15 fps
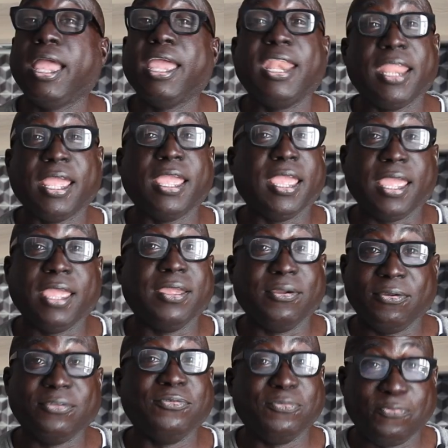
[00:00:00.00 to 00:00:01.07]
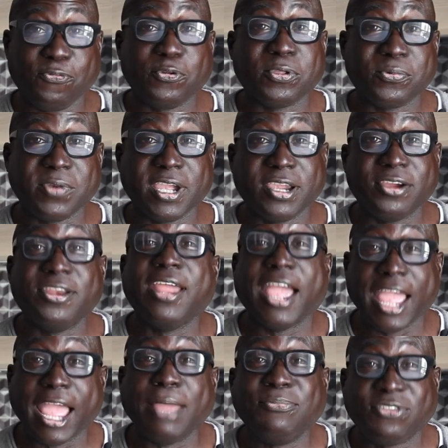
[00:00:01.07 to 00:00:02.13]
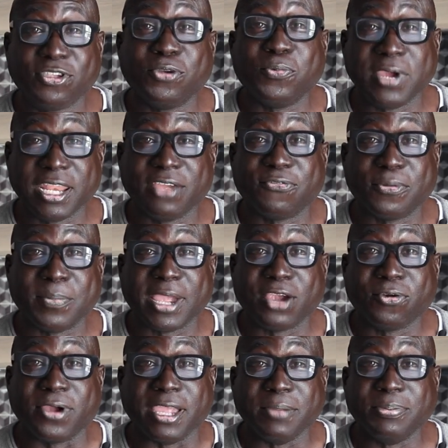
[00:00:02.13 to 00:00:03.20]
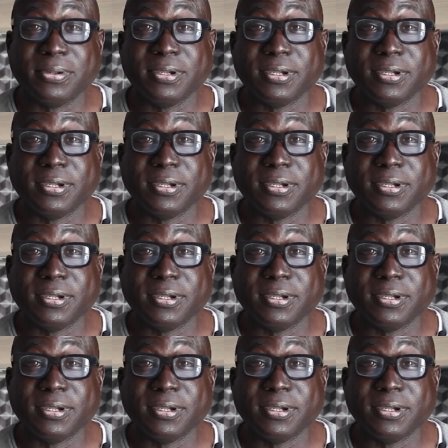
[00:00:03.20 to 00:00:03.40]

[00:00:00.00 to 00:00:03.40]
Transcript: And for the record, I'm still waiting for my crepe.